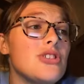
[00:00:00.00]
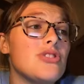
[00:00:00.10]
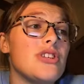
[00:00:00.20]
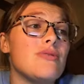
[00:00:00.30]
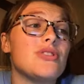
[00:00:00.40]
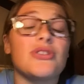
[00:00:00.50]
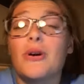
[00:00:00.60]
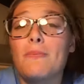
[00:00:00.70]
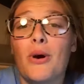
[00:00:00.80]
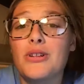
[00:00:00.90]
you to use
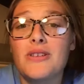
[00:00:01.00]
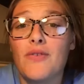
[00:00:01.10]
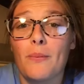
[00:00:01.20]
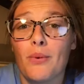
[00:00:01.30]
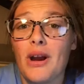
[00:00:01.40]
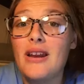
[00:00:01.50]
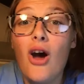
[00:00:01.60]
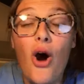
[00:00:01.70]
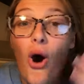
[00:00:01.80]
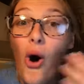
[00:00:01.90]
certain parts of your brain
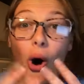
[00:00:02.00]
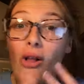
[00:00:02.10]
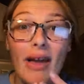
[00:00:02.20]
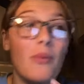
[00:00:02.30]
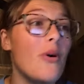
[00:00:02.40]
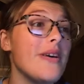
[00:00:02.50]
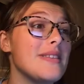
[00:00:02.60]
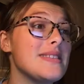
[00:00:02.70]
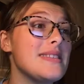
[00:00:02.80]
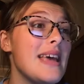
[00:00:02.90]
all at
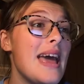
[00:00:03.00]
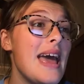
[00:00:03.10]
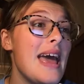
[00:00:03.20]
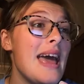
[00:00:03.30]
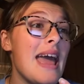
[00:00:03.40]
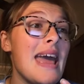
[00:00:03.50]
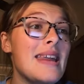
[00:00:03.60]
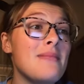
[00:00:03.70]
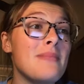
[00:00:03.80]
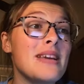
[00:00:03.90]
once, and
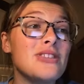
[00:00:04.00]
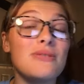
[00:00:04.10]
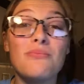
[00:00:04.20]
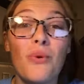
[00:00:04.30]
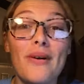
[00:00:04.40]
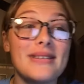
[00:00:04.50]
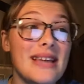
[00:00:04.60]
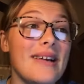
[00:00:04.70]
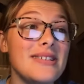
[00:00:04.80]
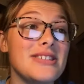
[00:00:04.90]
it makes you more
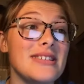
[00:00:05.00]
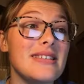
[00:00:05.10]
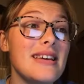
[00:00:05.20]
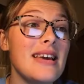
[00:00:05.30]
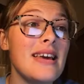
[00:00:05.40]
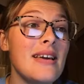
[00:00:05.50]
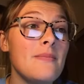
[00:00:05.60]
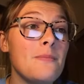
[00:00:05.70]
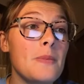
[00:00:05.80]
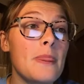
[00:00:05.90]
intelligent.
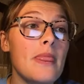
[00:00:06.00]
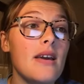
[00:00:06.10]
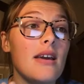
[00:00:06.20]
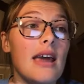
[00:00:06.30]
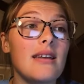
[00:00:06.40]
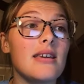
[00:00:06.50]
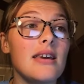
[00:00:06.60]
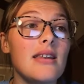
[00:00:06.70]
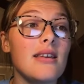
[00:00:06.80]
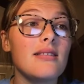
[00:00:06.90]
And
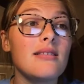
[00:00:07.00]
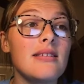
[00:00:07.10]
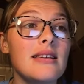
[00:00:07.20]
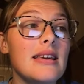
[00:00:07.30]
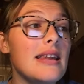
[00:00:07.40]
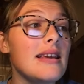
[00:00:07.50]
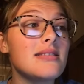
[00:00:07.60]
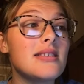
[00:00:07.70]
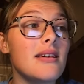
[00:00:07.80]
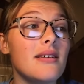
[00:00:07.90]
getting
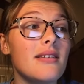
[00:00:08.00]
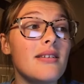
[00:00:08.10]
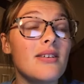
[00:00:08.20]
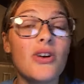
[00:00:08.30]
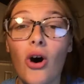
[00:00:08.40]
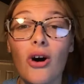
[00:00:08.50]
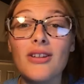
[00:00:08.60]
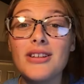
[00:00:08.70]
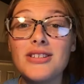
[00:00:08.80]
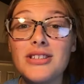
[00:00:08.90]
to
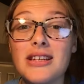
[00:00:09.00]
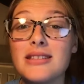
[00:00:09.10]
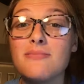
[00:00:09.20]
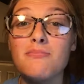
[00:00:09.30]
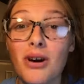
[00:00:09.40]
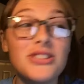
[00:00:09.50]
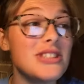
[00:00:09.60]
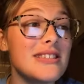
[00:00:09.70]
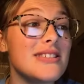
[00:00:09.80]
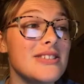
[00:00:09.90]
college is much
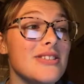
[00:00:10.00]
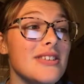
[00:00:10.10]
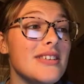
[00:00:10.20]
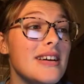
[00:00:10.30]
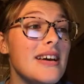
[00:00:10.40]
easier.